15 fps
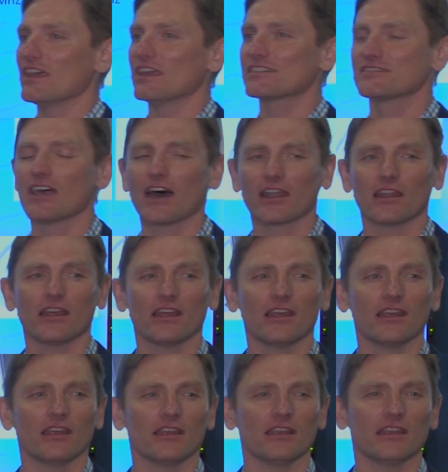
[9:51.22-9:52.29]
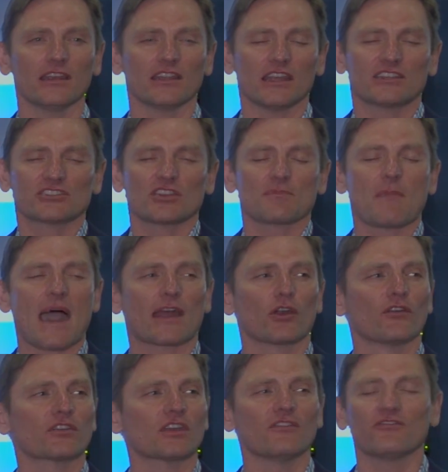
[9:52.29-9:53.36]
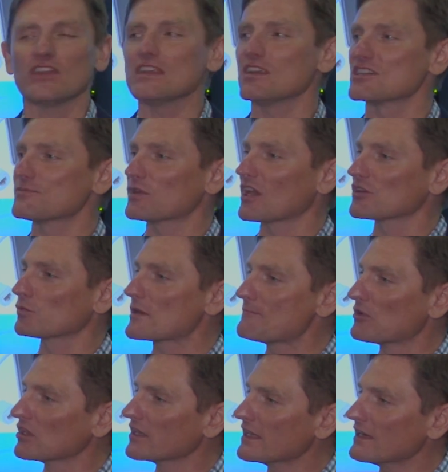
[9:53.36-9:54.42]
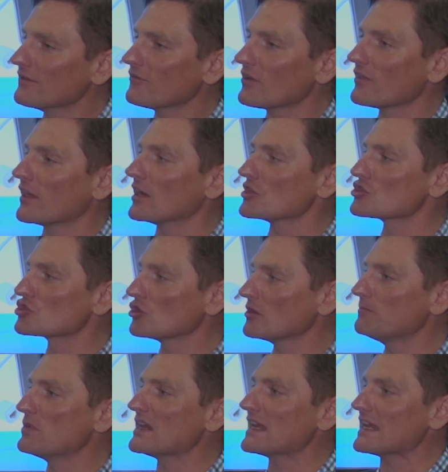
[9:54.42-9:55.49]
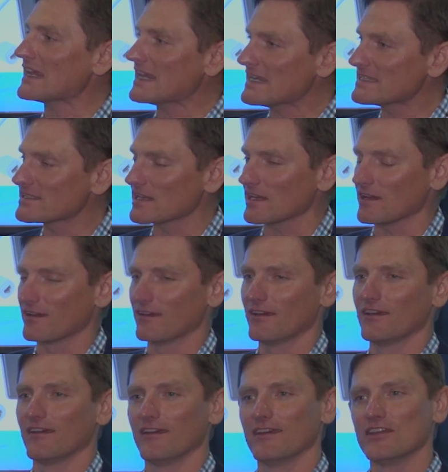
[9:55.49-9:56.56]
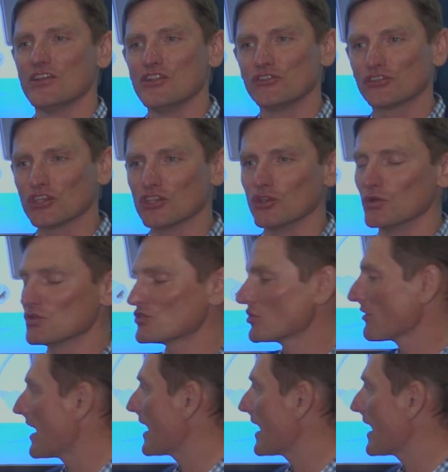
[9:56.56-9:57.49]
It's just a matter of convenience, because we believe that it should be easy to use your